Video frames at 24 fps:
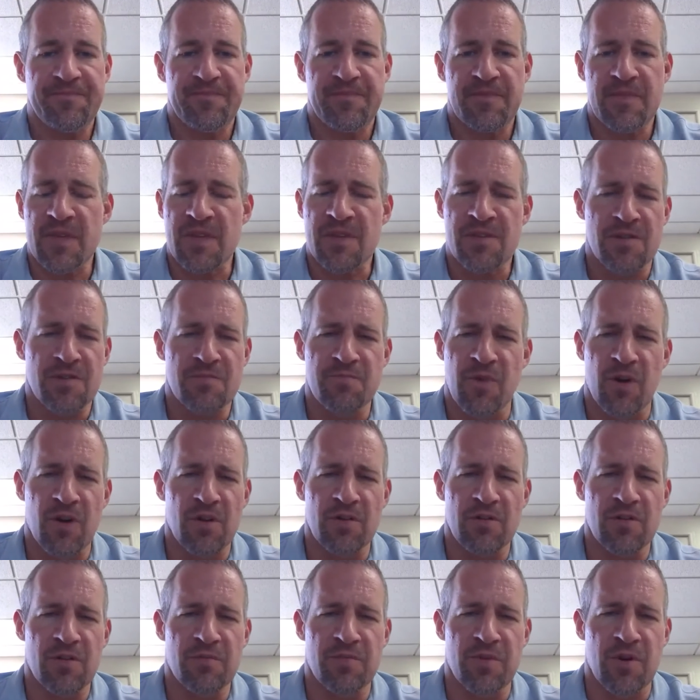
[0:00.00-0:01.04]
Small
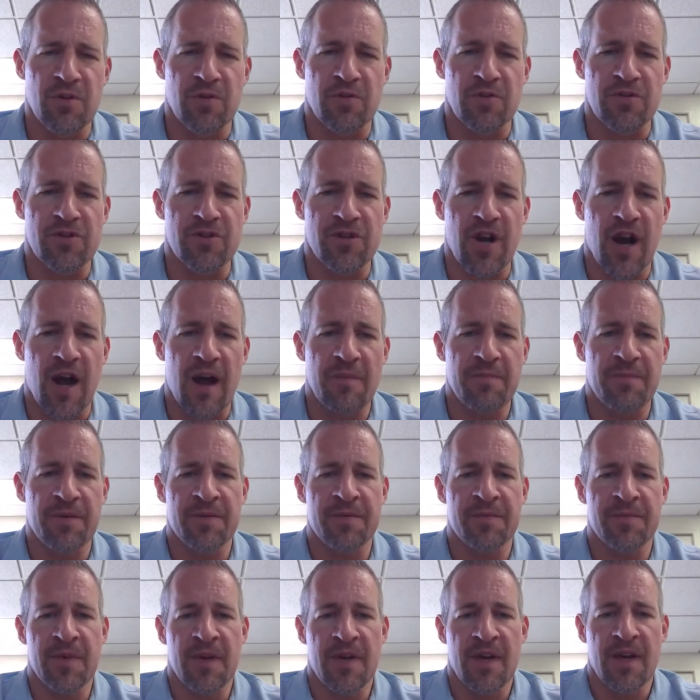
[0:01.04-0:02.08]
little broker shop.
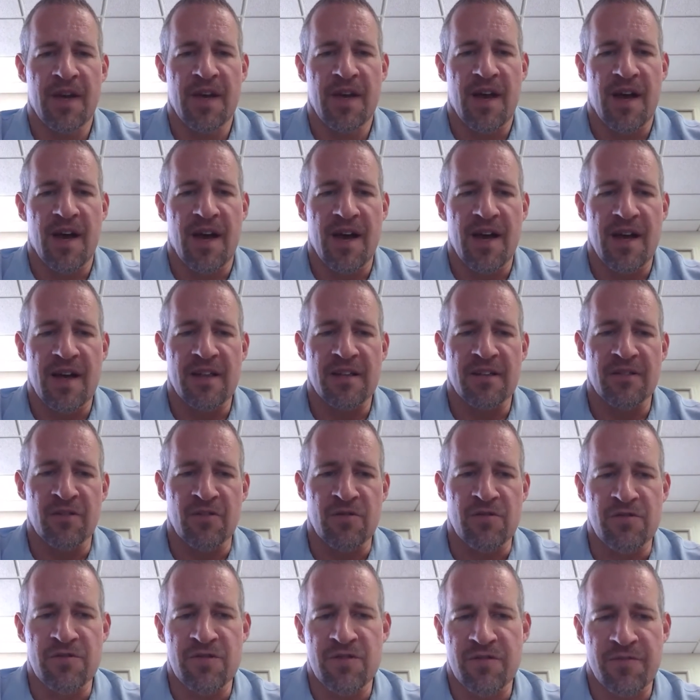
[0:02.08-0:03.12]

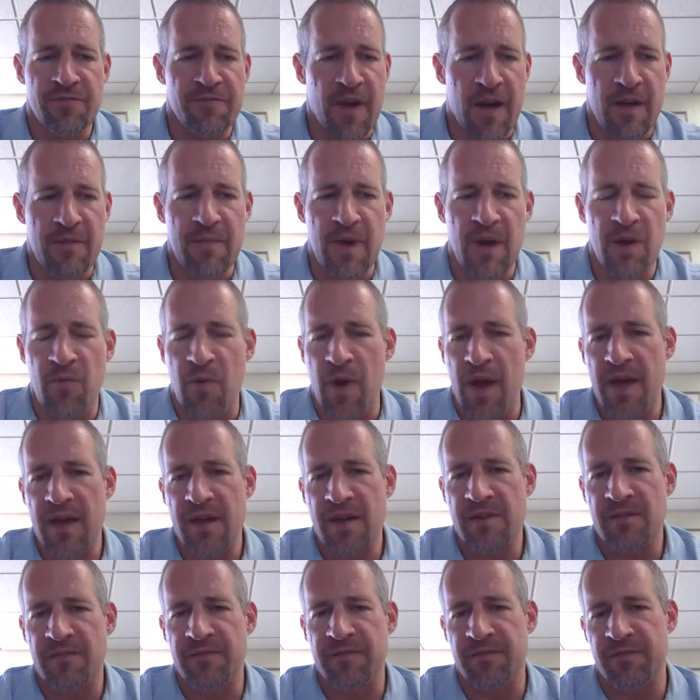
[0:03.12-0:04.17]
Found my way
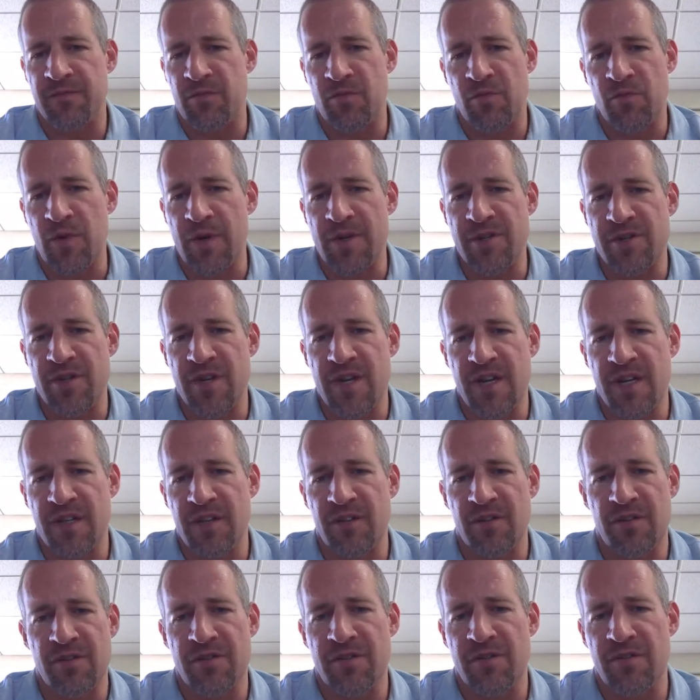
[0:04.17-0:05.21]
of originating
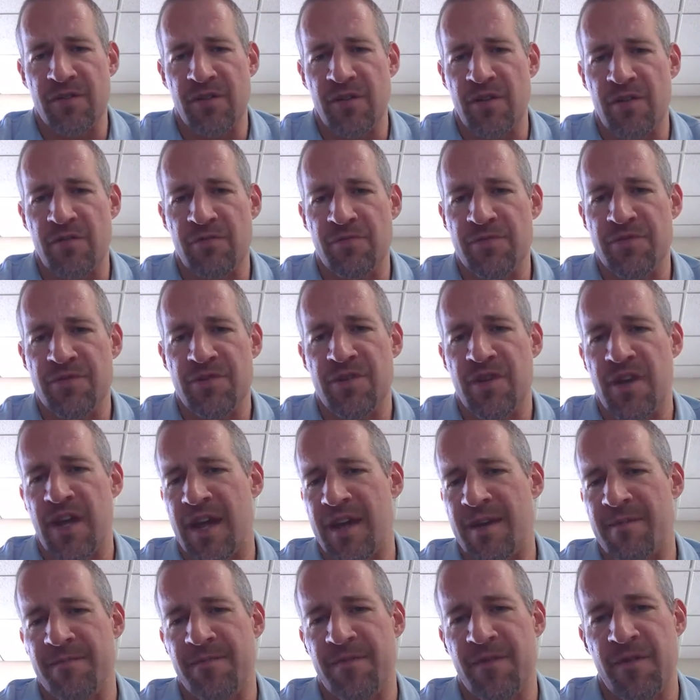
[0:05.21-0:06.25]
loans,
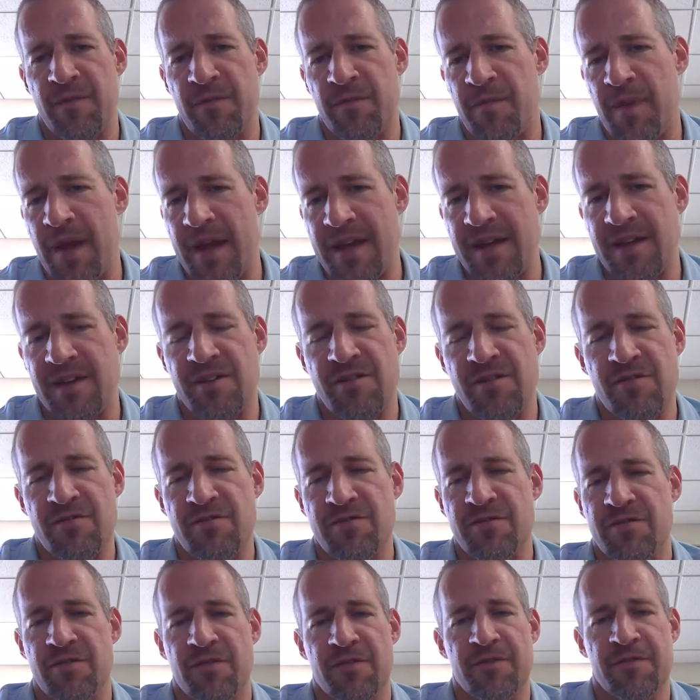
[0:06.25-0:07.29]
came from 8
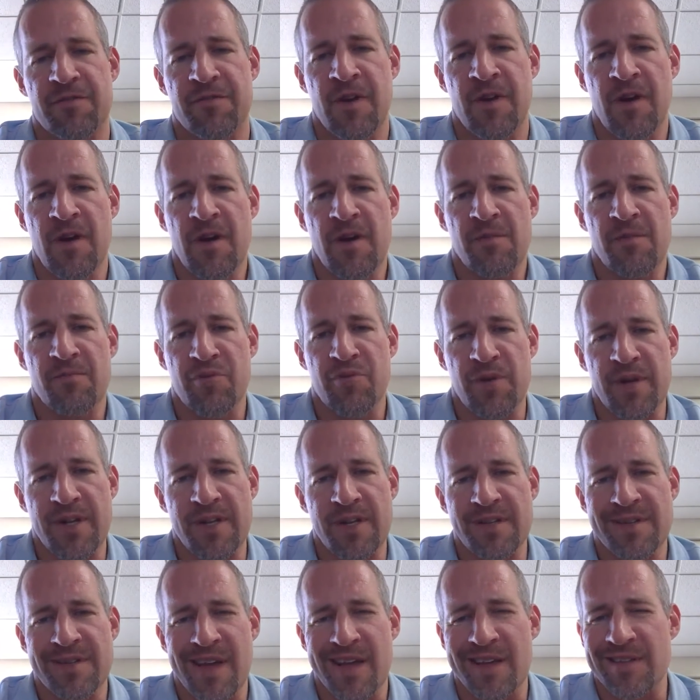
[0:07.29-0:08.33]
years of pretty
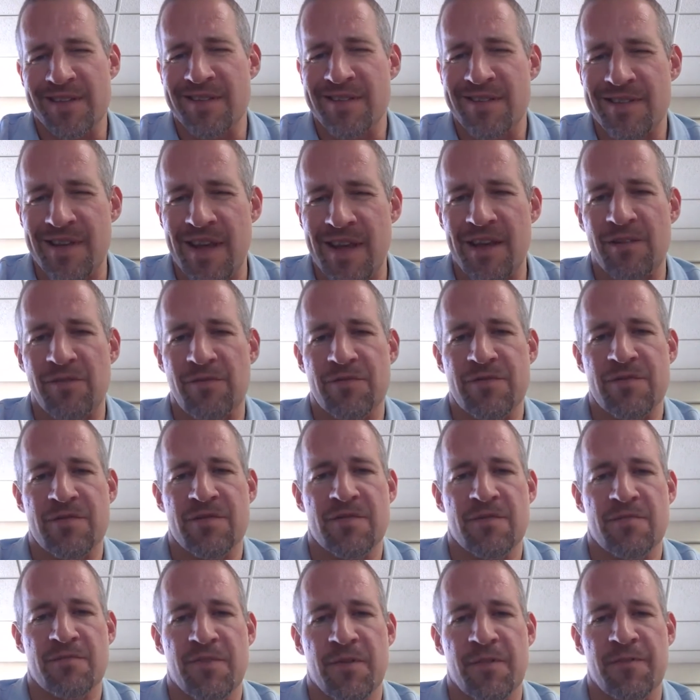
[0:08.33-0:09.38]
intense
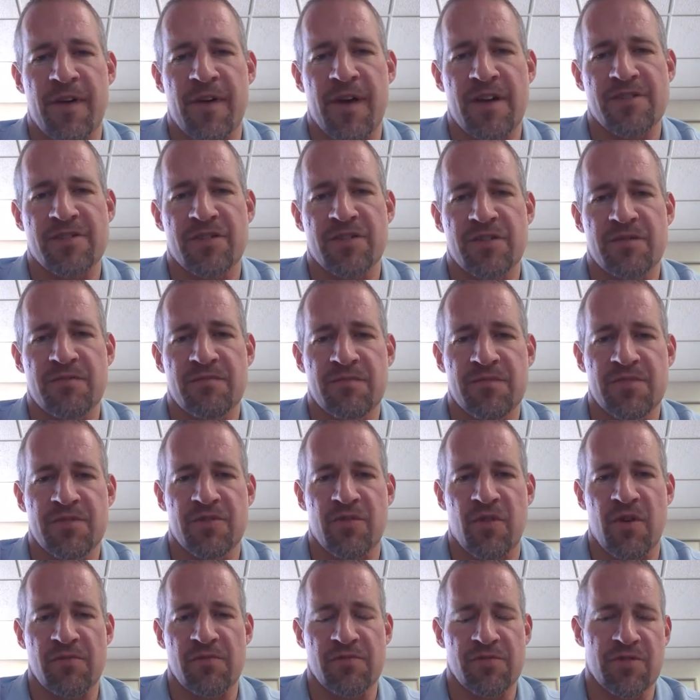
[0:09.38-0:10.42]
sales profession.
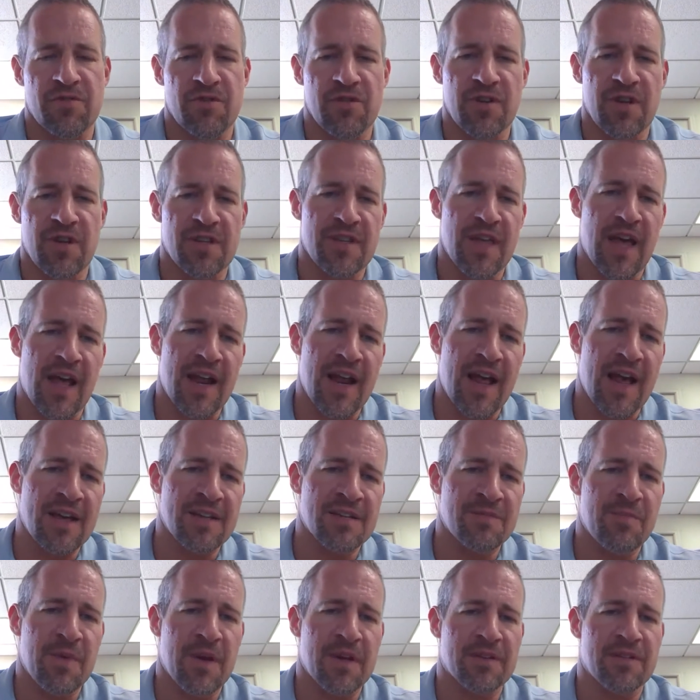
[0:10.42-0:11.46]
So I was good at that
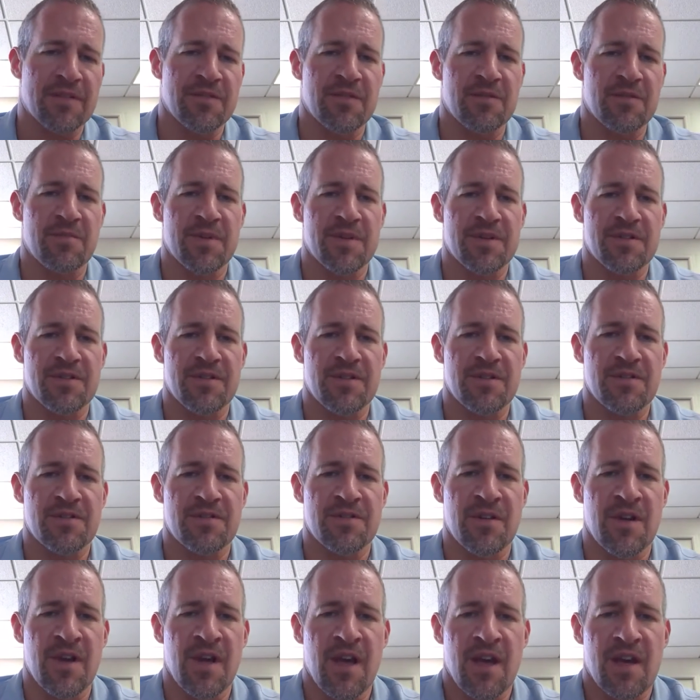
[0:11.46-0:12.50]
aspect of the
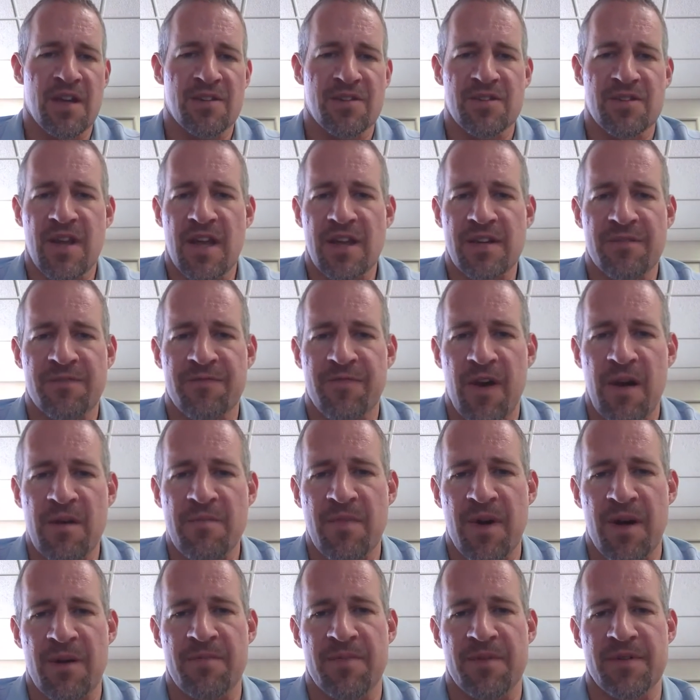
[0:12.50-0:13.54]
business, just had to find
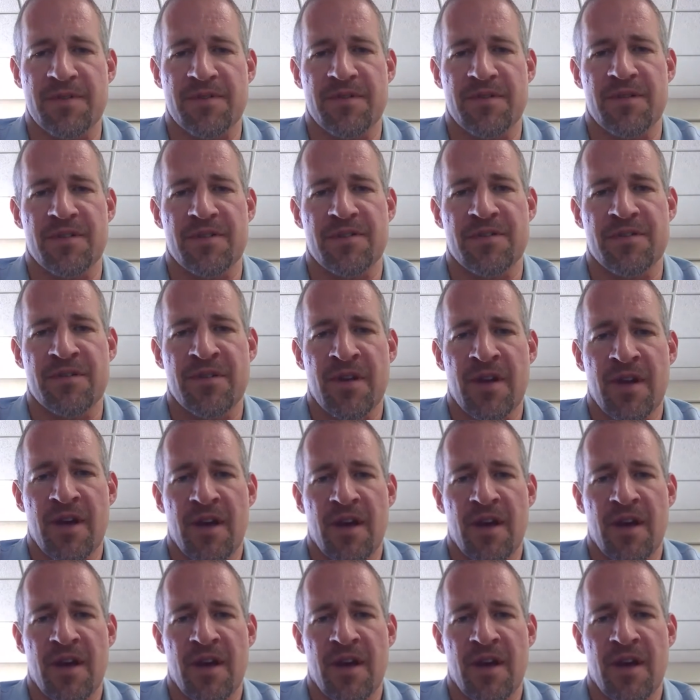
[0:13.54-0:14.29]
my business.